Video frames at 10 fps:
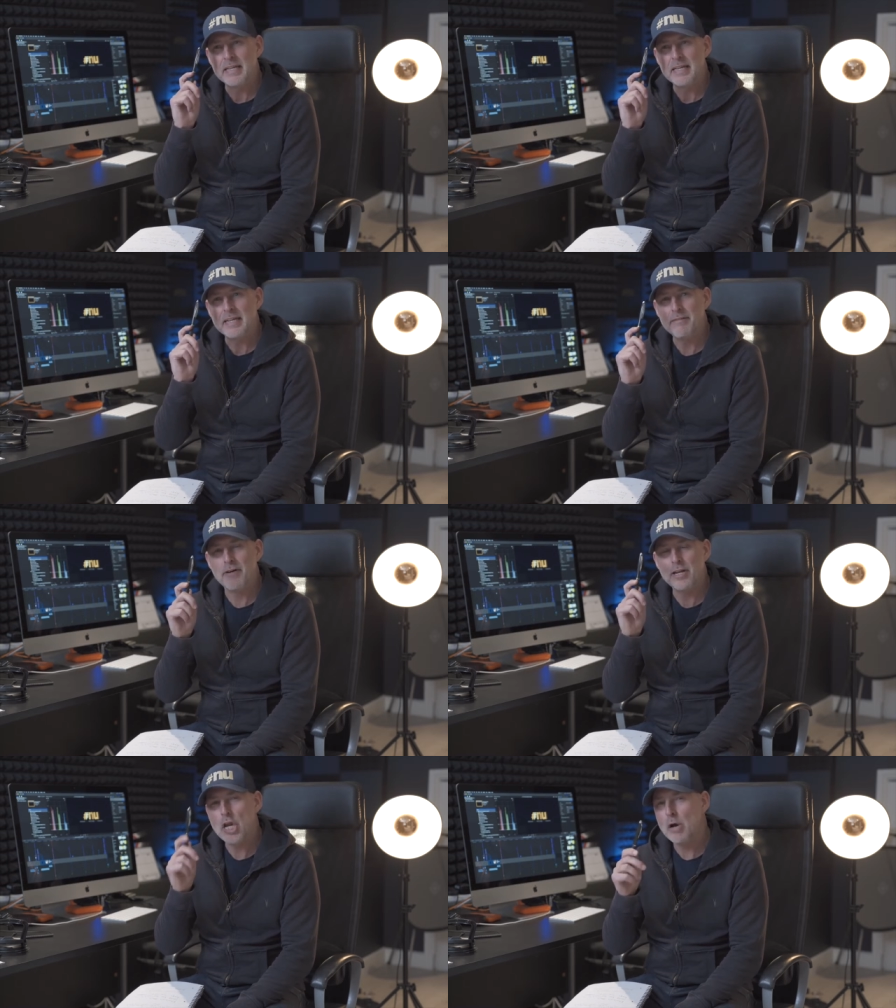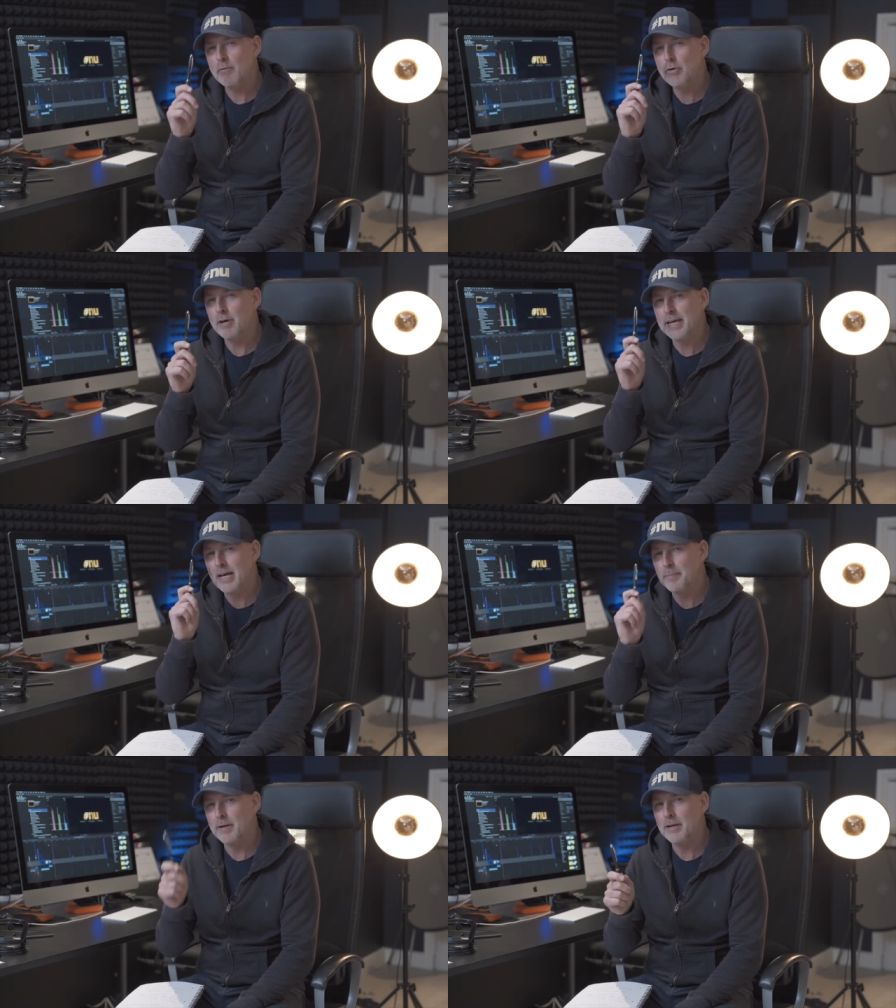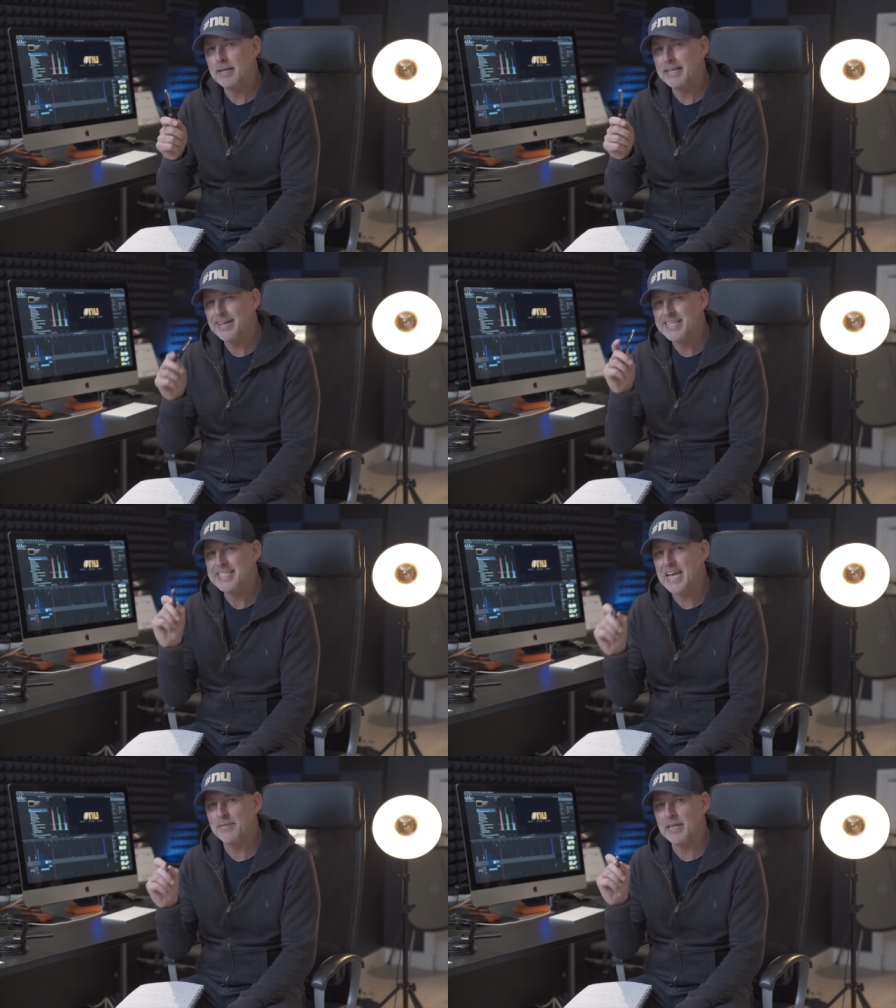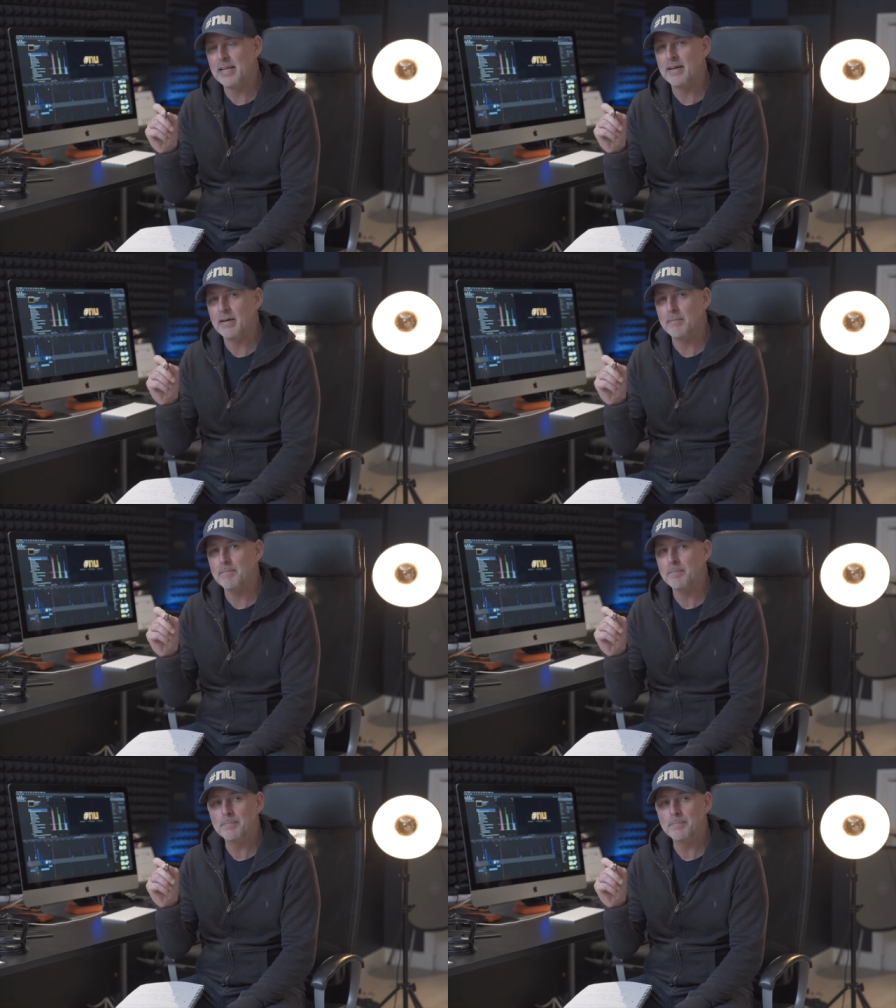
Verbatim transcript: If I know I've got to get up early and I set the alarm,